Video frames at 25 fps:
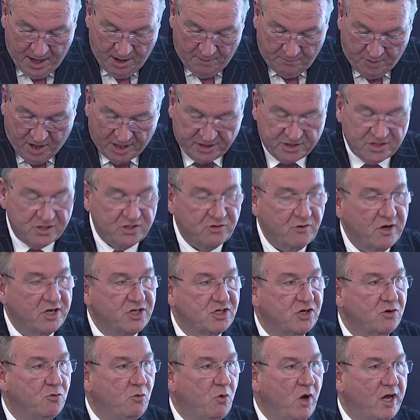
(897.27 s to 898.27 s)
Practice
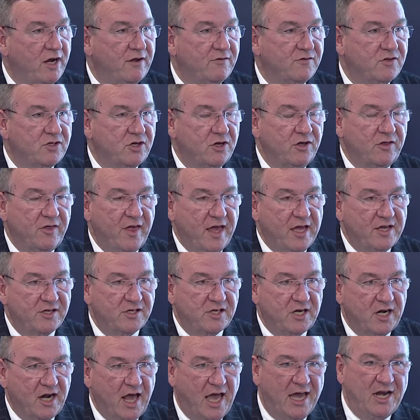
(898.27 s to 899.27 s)
Direction 1 of
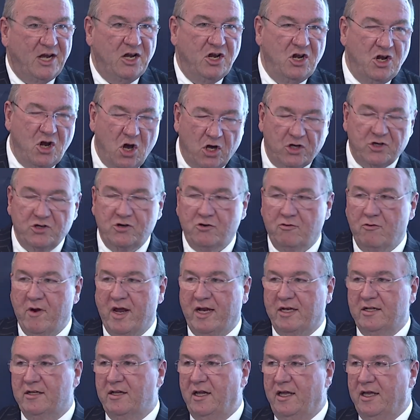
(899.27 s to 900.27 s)
2008, not
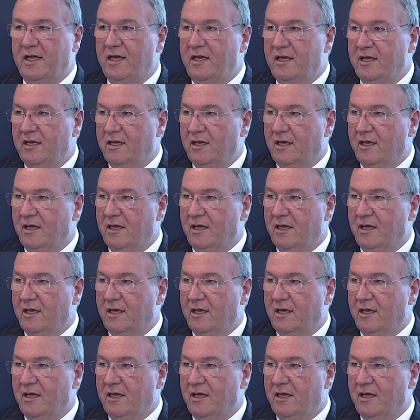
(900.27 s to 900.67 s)
directly